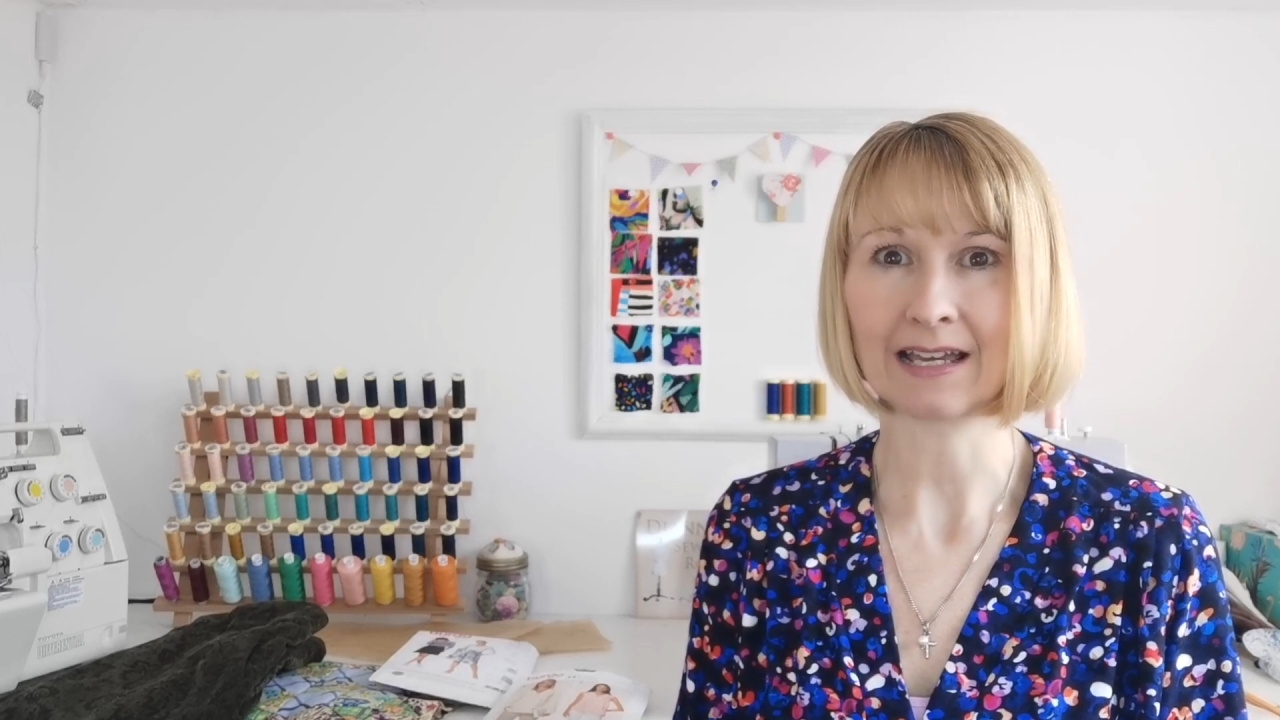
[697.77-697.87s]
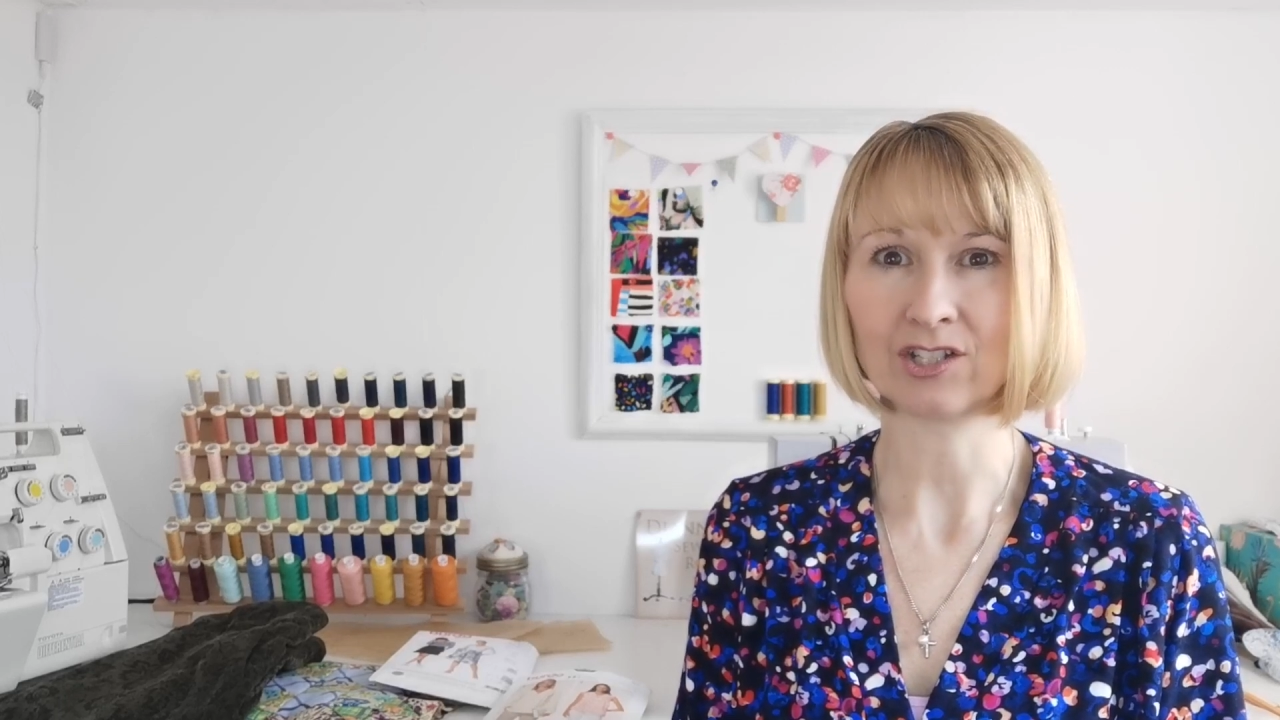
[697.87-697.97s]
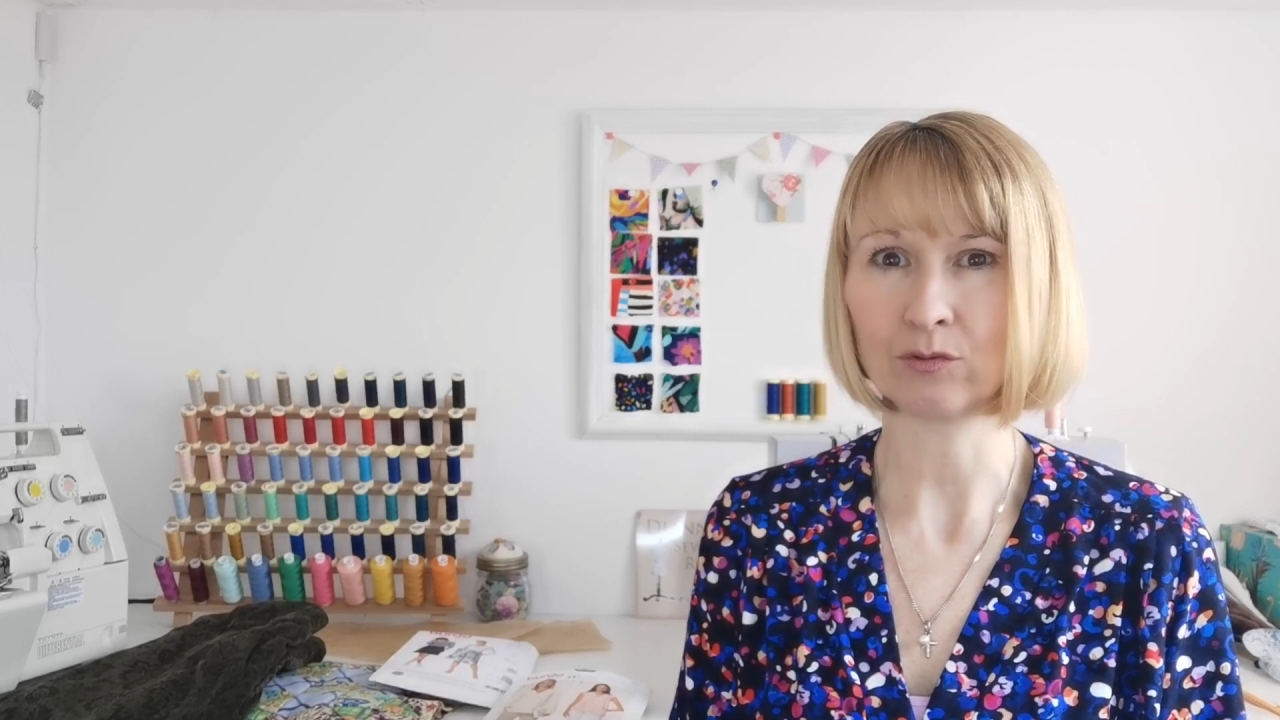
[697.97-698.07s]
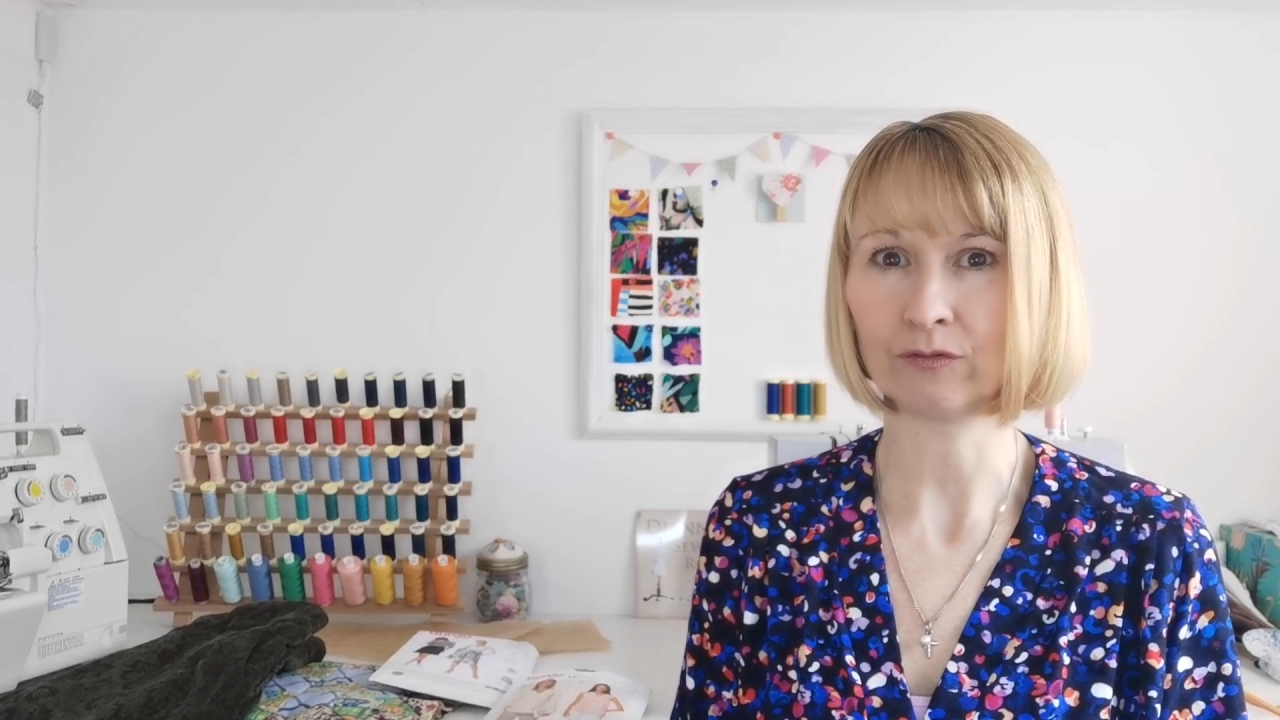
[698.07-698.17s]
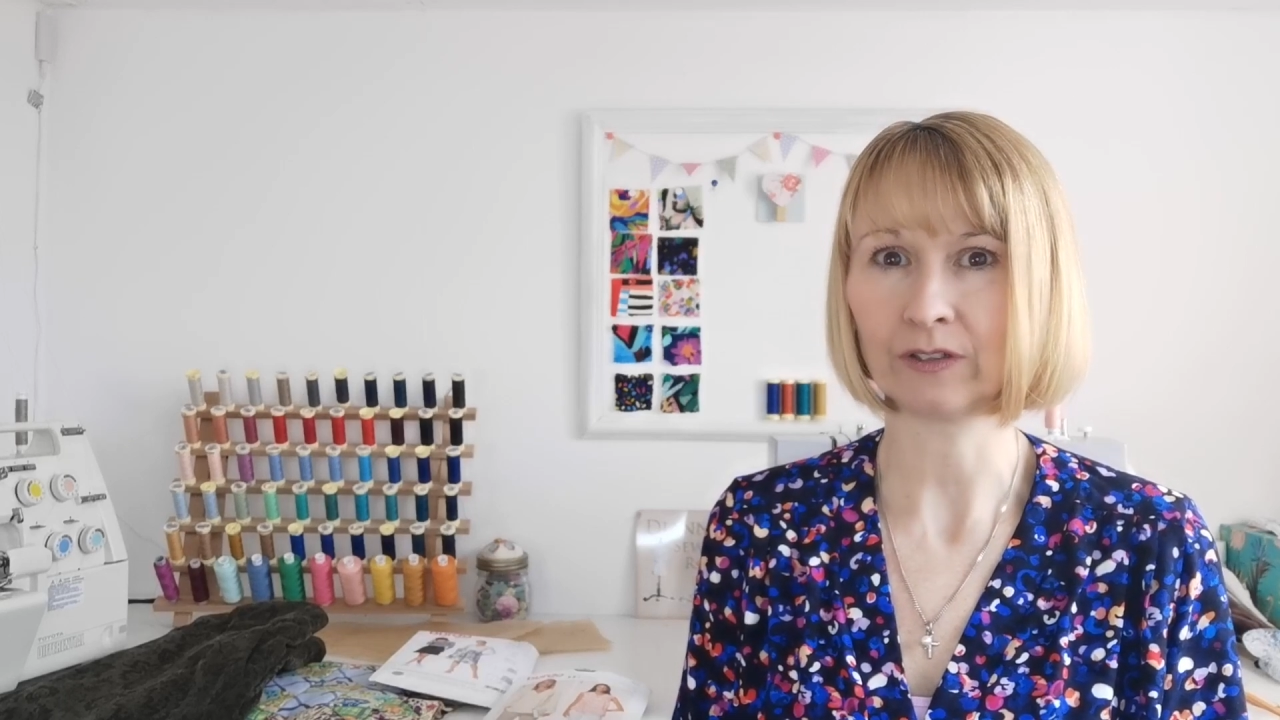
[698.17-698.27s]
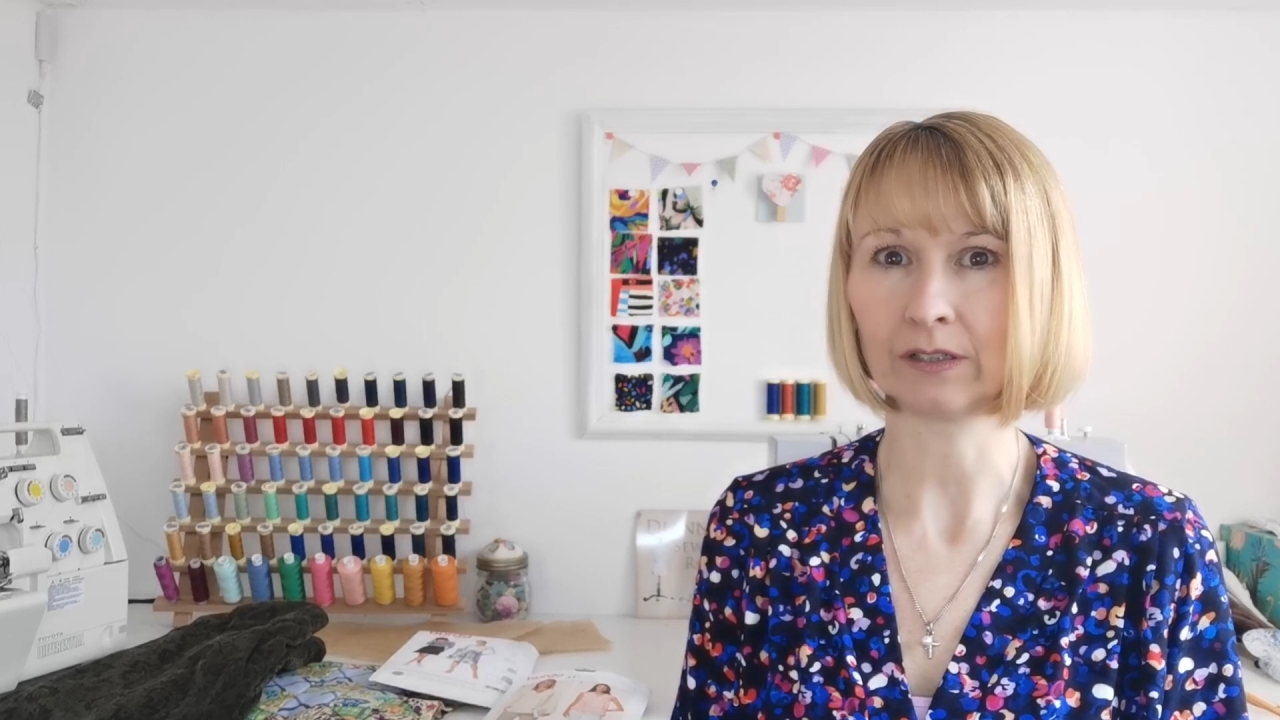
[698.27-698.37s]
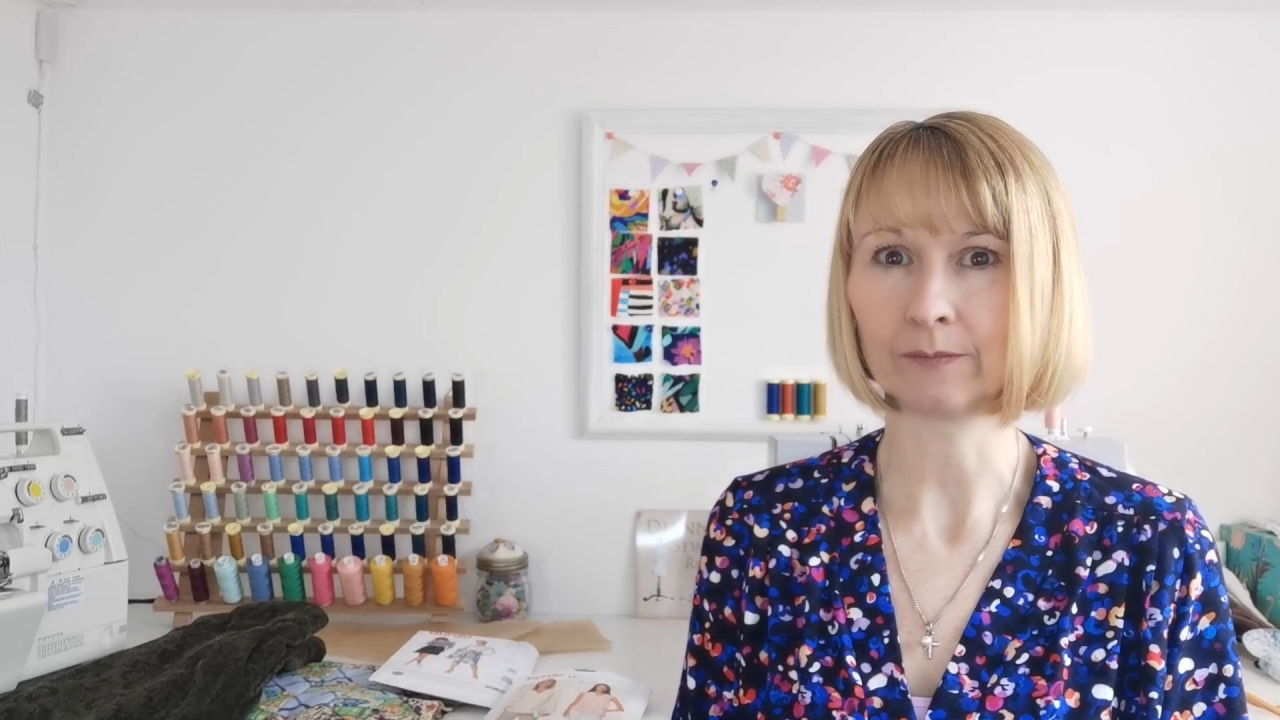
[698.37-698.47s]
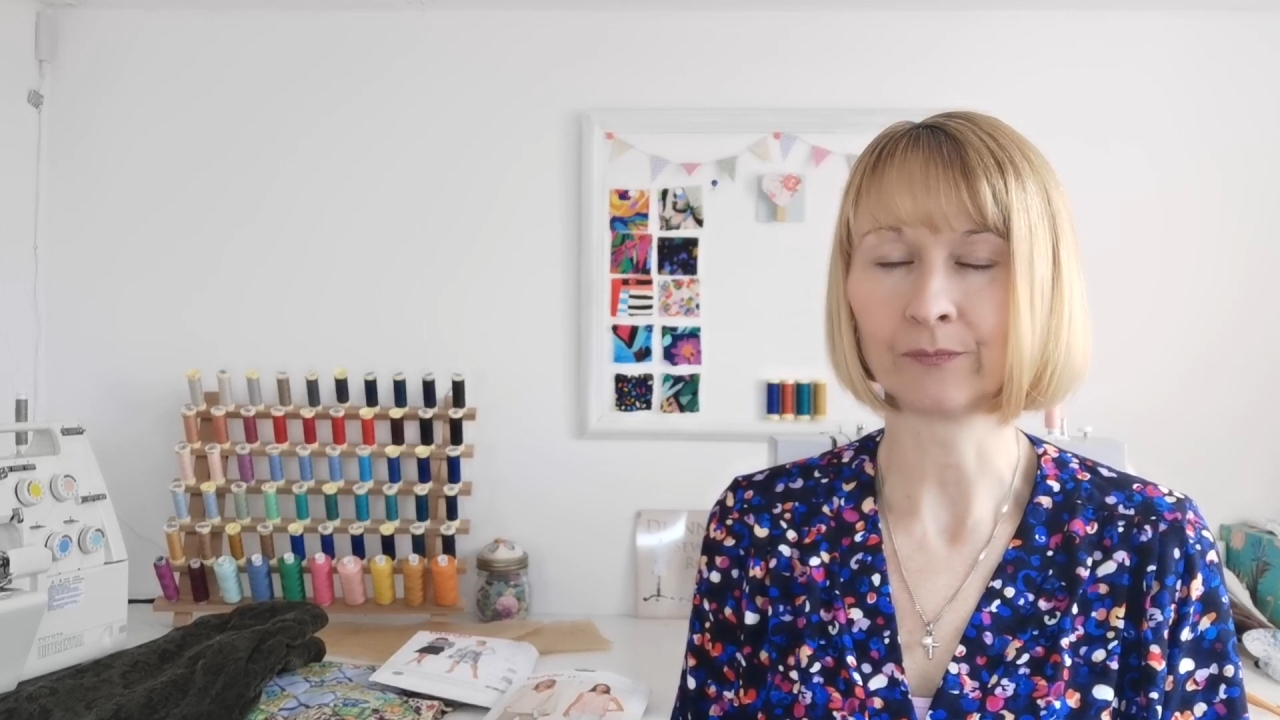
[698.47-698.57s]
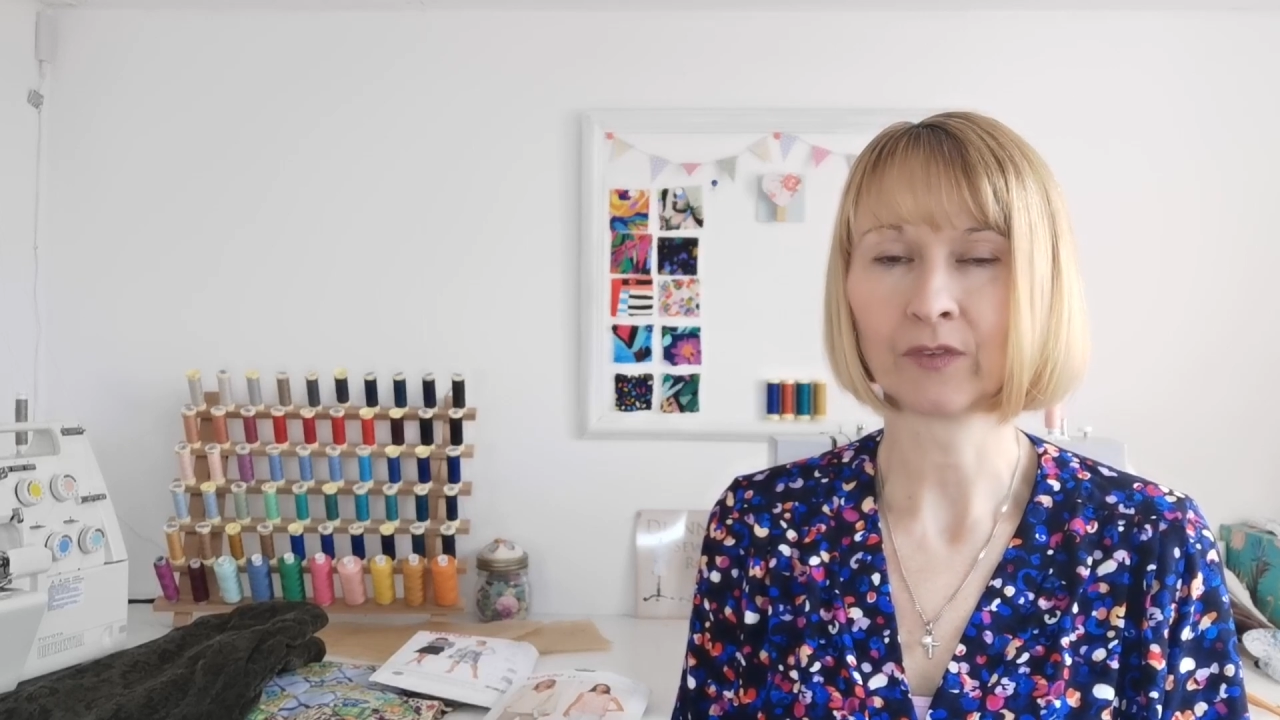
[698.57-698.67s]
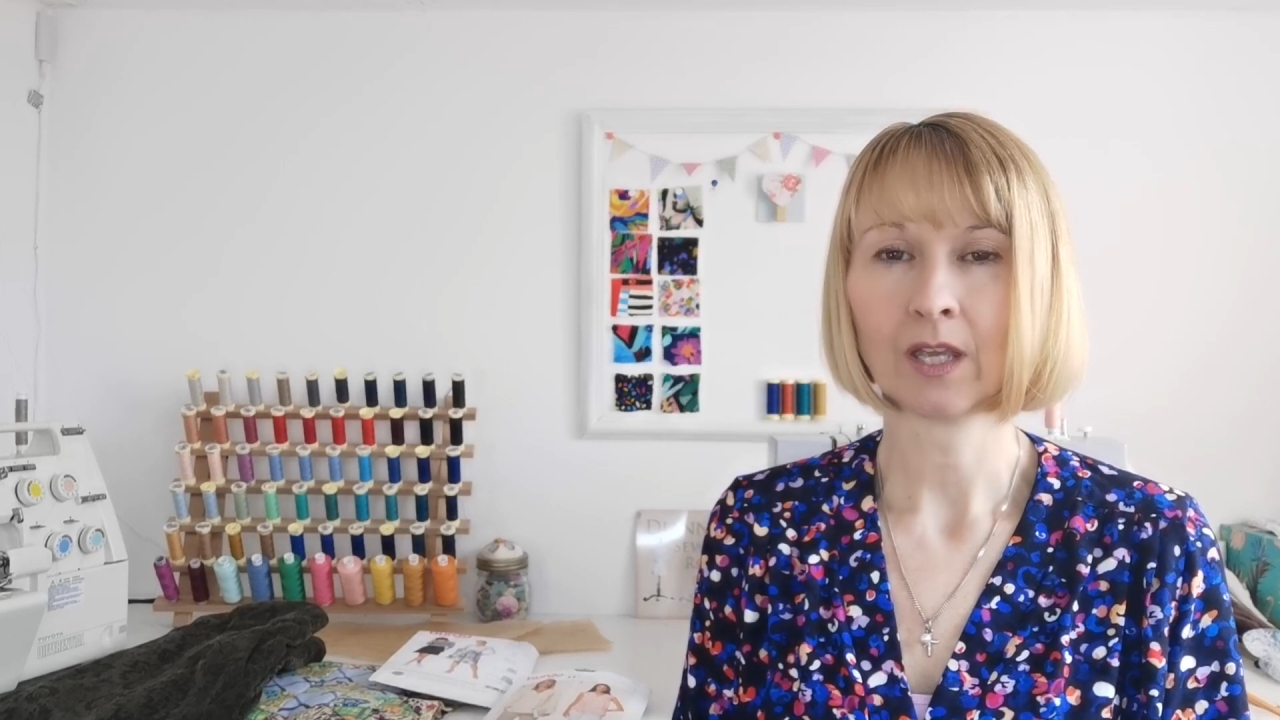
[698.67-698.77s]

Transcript: I do feel.